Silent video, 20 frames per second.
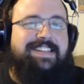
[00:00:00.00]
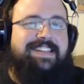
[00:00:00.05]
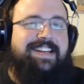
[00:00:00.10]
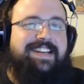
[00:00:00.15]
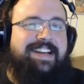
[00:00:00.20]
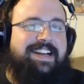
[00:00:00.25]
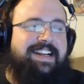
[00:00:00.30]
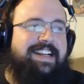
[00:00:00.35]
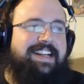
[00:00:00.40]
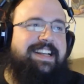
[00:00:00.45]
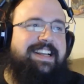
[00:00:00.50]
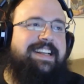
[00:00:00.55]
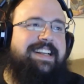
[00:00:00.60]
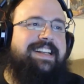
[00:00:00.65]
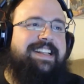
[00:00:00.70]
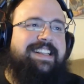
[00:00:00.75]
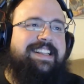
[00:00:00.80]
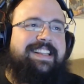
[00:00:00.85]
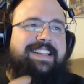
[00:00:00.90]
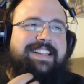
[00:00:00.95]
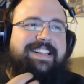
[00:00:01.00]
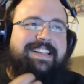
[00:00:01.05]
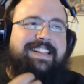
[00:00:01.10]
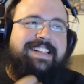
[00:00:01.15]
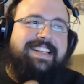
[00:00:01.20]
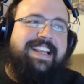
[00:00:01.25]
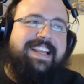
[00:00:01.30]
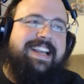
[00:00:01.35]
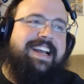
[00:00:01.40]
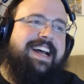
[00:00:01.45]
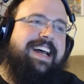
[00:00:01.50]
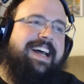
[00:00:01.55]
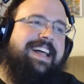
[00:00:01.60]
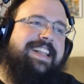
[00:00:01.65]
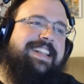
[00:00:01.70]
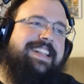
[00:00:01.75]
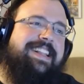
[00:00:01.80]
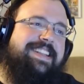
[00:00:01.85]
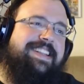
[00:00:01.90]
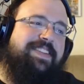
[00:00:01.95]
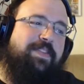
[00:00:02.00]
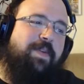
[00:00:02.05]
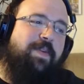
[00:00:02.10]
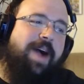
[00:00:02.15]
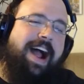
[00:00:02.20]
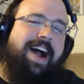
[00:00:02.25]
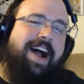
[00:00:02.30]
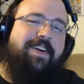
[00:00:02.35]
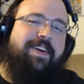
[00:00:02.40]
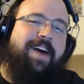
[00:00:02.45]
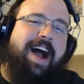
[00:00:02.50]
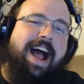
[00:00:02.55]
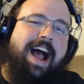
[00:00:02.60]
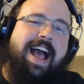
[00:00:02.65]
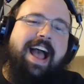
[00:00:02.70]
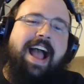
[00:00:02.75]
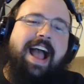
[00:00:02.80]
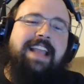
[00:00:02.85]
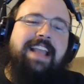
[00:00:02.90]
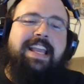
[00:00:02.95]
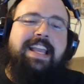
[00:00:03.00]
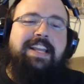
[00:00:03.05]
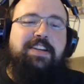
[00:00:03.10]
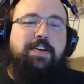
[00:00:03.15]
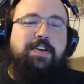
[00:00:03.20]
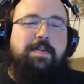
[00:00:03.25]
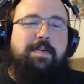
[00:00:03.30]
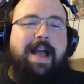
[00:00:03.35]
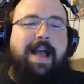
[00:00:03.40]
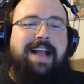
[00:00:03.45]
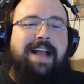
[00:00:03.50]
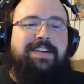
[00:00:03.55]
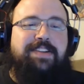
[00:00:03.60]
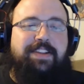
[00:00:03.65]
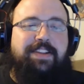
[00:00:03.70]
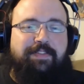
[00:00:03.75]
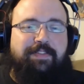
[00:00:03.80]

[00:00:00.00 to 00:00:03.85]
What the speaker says: yeah. Wow. I can you imagine the